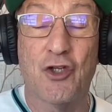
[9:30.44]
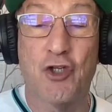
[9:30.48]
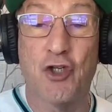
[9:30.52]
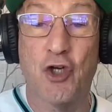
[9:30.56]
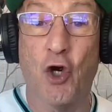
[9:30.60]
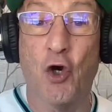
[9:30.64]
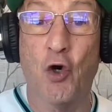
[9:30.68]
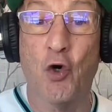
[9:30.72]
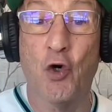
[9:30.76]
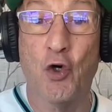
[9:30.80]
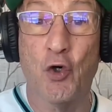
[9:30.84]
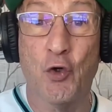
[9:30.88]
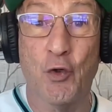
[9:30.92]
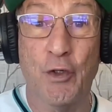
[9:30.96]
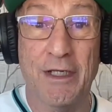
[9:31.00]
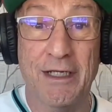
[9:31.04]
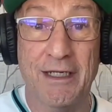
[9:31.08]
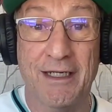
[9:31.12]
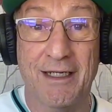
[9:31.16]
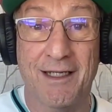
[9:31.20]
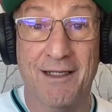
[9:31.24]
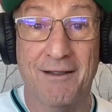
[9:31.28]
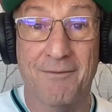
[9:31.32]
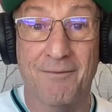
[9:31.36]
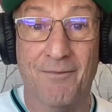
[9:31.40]
Joe
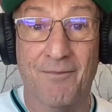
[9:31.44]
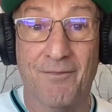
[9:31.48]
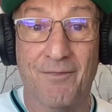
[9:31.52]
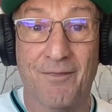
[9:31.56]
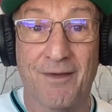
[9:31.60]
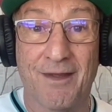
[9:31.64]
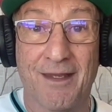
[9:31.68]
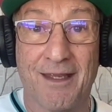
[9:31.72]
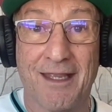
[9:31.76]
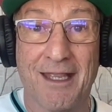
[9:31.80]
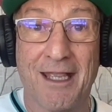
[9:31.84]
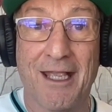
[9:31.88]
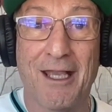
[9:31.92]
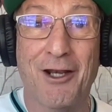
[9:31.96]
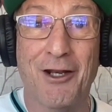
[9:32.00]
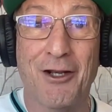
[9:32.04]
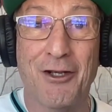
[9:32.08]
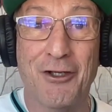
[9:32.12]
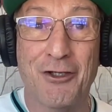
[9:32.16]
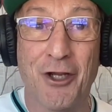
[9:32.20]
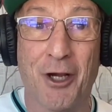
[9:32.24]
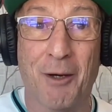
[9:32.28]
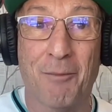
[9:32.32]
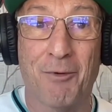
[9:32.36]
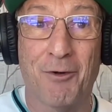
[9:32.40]
Crede, hit
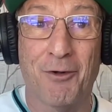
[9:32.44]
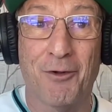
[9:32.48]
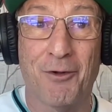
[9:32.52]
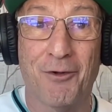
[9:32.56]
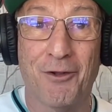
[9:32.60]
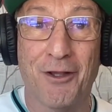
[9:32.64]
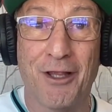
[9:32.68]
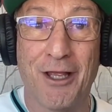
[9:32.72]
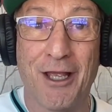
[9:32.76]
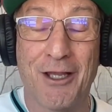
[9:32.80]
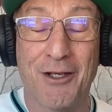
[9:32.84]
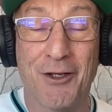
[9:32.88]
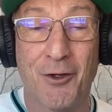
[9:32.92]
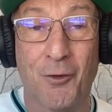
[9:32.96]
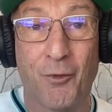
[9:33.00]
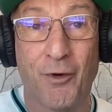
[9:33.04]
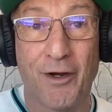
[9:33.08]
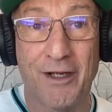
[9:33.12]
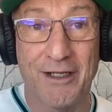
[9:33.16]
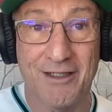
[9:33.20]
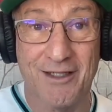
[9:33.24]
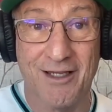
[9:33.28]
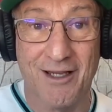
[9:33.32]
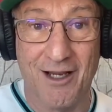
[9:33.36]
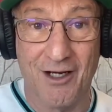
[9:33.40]
a double, and the
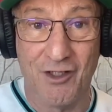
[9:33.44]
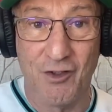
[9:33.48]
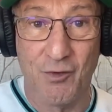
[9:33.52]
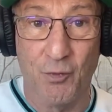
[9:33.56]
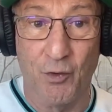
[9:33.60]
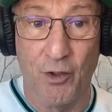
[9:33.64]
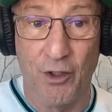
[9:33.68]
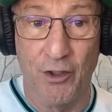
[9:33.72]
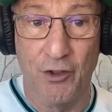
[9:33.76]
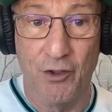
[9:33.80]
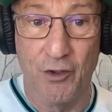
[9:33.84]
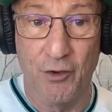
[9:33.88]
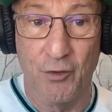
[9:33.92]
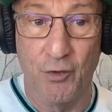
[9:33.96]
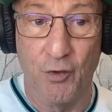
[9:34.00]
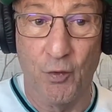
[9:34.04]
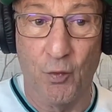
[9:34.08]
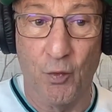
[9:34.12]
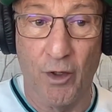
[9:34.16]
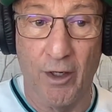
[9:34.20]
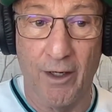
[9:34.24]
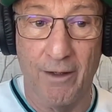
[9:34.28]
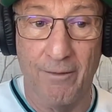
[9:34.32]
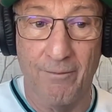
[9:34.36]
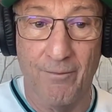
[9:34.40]
White Sox won
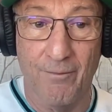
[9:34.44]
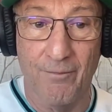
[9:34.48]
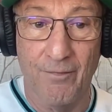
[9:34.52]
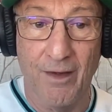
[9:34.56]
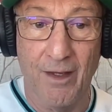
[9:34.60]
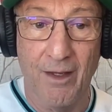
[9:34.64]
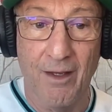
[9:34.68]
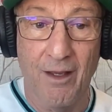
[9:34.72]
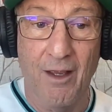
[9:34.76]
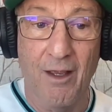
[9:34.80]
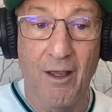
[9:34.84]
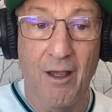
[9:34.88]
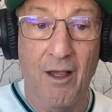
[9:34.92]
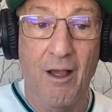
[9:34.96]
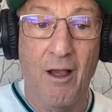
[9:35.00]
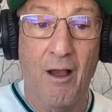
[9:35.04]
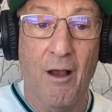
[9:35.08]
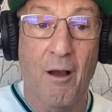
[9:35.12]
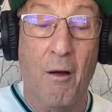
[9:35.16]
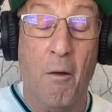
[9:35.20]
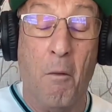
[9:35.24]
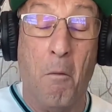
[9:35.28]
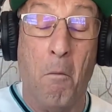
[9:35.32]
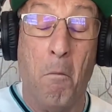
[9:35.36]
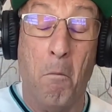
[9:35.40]
2-1.
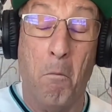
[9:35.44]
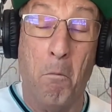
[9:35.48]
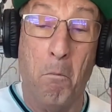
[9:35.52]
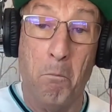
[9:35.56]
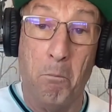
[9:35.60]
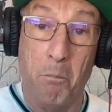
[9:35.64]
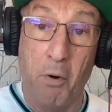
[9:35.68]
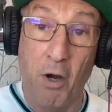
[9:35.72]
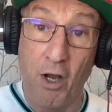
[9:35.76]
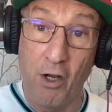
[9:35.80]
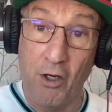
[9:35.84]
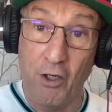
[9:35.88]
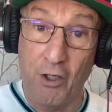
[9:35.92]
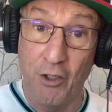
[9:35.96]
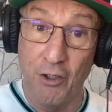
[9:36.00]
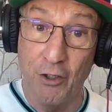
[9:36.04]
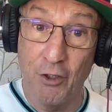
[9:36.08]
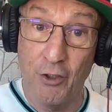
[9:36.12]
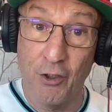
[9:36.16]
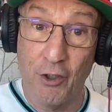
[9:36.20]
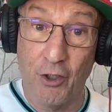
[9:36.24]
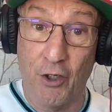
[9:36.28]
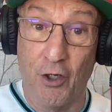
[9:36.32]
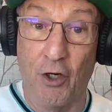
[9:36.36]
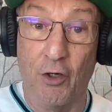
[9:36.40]
Paul
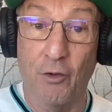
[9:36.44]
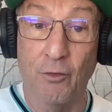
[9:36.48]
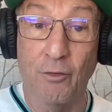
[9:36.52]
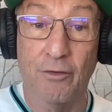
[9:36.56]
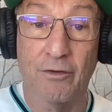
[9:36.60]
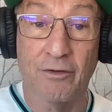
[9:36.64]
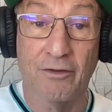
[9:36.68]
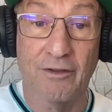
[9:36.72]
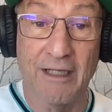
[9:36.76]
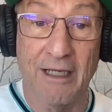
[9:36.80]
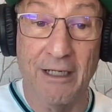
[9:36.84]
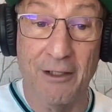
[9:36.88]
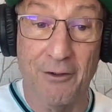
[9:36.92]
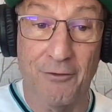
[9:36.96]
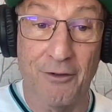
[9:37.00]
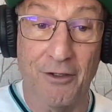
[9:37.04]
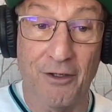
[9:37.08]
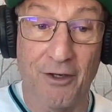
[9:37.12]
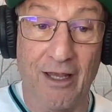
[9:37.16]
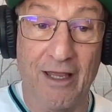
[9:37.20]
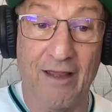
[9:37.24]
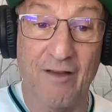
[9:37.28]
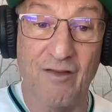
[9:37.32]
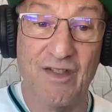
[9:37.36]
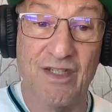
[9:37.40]
Konerko, later
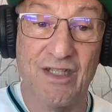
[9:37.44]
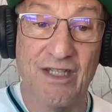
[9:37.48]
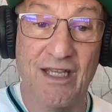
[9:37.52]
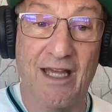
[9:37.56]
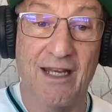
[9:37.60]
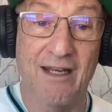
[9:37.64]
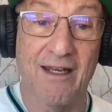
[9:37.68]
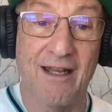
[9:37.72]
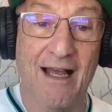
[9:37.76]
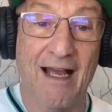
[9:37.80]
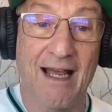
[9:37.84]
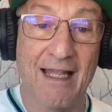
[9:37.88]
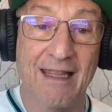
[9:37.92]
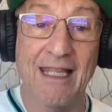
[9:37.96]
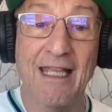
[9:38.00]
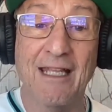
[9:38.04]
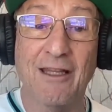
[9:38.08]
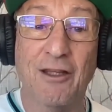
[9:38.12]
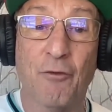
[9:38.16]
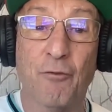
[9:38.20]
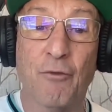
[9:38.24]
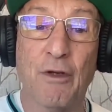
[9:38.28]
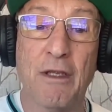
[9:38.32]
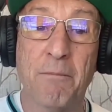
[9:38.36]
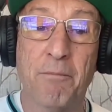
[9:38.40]
in life, said, I
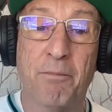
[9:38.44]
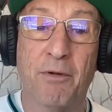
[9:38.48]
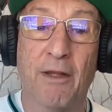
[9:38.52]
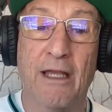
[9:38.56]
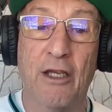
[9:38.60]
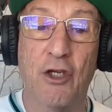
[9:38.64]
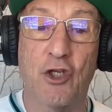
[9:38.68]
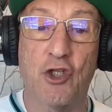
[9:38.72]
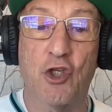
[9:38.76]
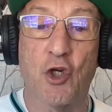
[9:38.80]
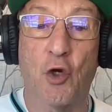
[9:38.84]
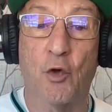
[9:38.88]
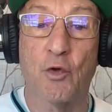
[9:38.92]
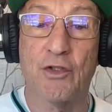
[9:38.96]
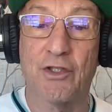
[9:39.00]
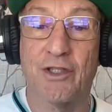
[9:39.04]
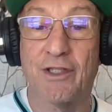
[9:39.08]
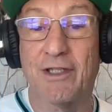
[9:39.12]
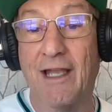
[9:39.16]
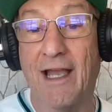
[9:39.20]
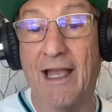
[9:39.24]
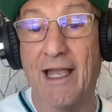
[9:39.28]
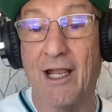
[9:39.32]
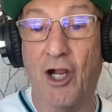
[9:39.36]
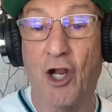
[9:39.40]
think the replay shows
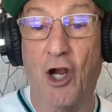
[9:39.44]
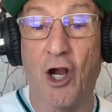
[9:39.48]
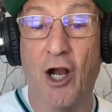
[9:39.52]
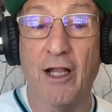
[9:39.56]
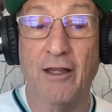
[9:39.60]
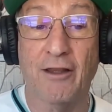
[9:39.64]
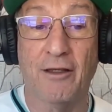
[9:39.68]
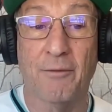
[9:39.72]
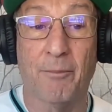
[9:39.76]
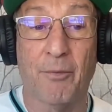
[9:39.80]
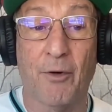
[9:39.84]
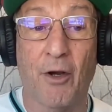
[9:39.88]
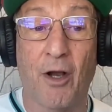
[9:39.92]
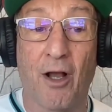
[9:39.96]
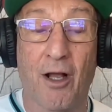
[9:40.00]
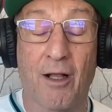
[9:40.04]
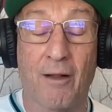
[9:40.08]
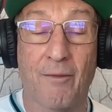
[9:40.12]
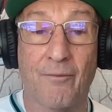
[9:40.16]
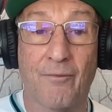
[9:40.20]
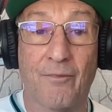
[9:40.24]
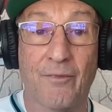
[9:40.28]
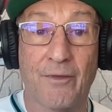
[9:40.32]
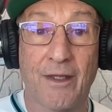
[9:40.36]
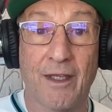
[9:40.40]
the guy caught the
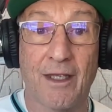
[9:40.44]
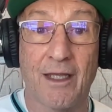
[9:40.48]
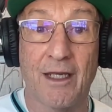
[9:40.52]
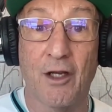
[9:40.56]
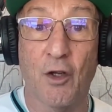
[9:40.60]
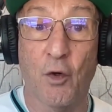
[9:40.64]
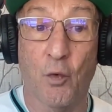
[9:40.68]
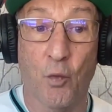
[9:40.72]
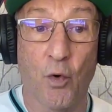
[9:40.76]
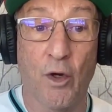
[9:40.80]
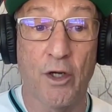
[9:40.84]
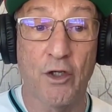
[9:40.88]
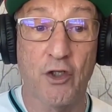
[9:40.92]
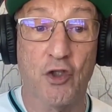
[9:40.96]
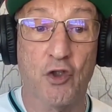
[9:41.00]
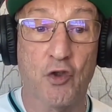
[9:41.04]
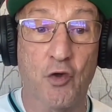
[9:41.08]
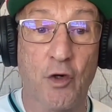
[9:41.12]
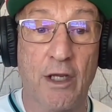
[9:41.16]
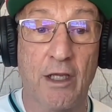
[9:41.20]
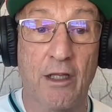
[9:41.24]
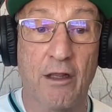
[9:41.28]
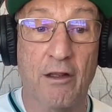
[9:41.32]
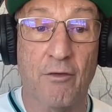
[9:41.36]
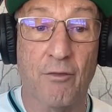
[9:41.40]
ball, and it was
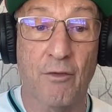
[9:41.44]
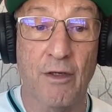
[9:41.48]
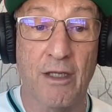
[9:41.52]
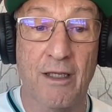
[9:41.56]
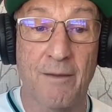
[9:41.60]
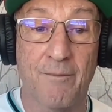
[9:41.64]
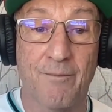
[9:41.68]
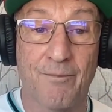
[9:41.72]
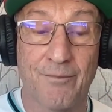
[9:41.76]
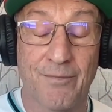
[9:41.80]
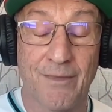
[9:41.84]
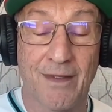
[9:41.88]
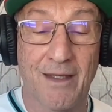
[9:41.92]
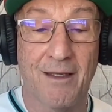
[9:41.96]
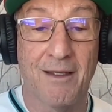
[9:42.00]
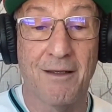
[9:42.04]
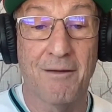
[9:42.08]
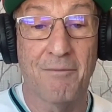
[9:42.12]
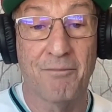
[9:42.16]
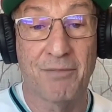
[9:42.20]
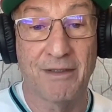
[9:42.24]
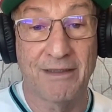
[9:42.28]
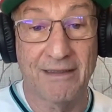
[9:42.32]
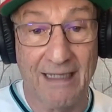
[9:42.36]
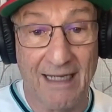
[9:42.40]
strike 3.
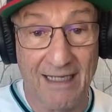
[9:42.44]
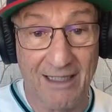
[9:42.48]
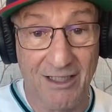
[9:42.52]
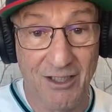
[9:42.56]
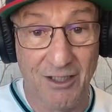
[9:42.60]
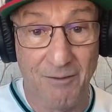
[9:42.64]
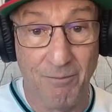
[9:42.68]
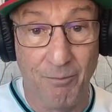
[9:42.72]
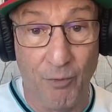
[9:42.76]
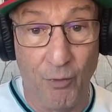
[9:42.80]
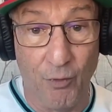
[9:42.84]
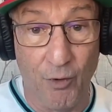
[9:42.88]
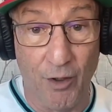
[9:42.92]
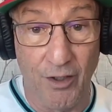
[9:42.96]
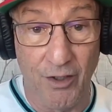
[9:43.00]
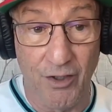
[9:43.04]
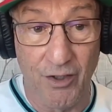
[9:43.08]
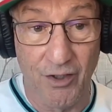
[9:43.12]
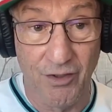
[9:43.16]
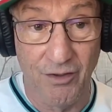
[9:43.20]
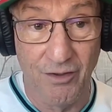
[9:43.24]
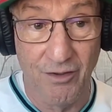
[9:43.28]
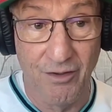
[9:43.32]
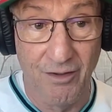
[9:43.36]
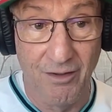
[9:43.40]
But that's
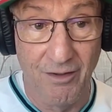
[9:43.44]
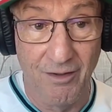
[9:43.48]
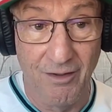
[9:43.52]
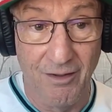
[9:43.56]
sports.